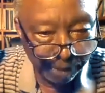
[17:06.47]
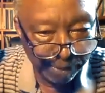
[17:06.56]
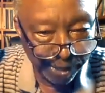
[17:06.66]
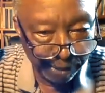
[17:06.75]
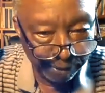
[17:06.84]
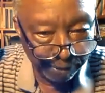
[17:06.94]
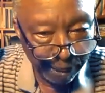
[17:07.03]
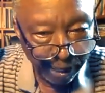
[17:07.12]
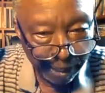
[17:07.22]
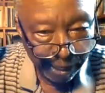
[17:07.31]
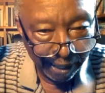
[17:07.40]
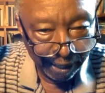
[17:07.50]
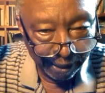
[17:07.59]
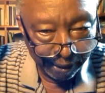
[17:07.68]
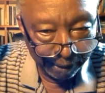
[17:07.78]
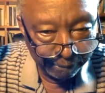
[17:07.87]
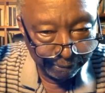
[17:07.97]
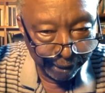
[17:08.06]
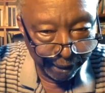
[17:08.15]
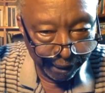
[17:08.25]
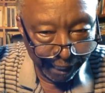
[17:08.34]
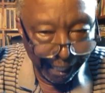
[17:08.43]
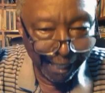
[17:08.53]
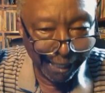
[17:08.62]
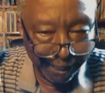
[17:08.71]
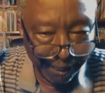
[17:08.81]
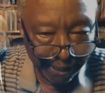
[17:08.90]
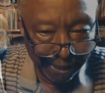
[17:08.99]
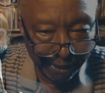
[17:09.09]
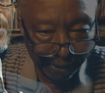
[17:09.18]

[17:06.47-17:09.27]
himself, a very ardent